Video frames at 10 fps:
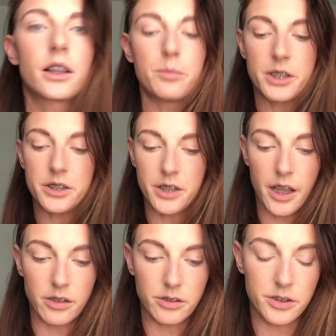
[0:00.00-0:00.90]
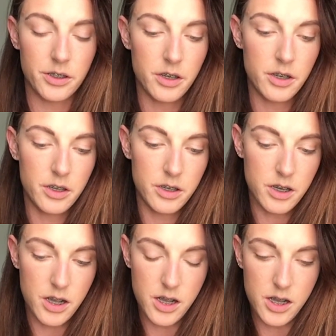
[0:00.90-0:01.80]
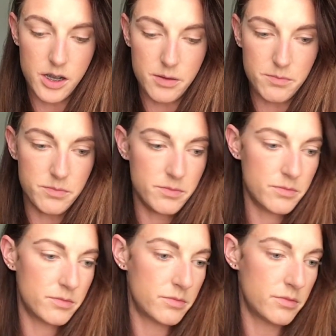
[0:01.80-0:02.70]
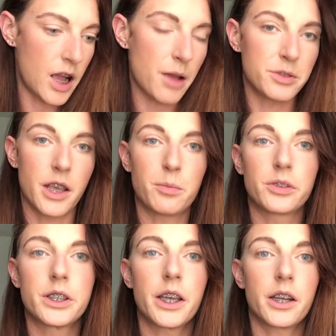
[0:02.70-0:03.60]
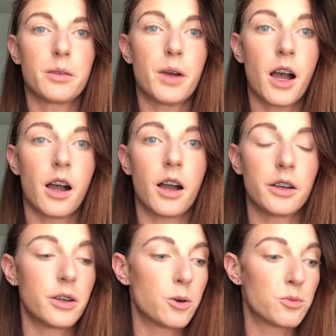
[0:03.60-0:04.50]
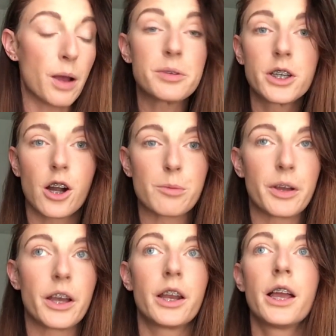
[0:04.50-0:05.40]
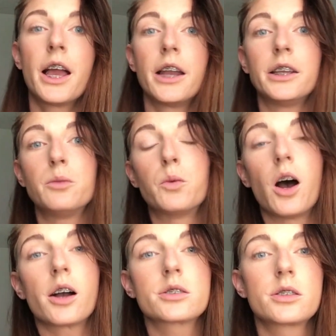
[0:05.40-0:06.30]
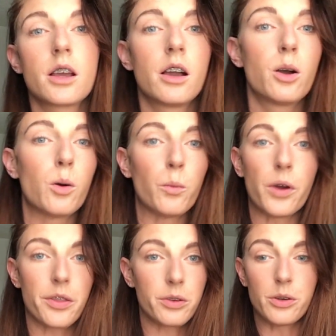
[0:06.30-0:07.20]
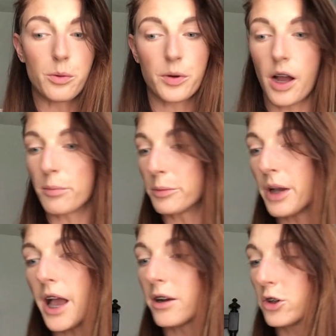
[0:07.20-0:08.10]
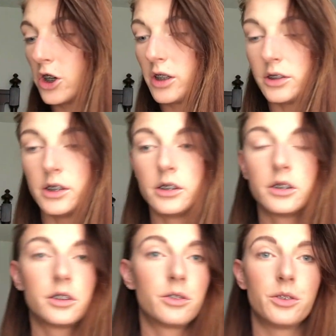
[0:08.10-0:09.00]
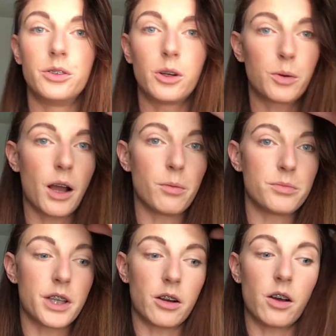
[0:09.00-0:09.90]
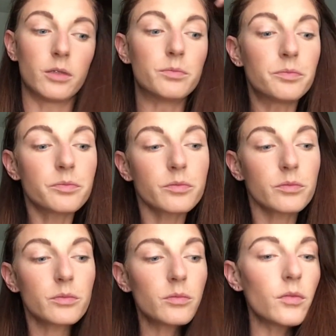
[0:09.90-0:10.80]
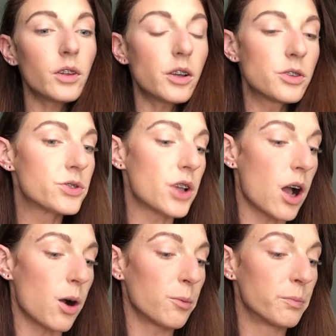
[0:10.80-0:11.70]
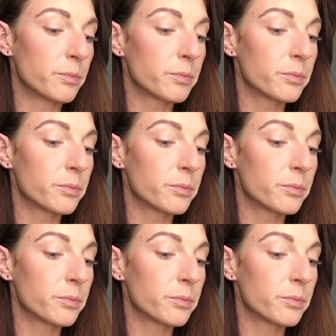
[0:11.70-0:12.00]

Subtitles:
clipped his nails, I was able to get him on Repti carpet, and he walks with no problem at all. No problems at all. So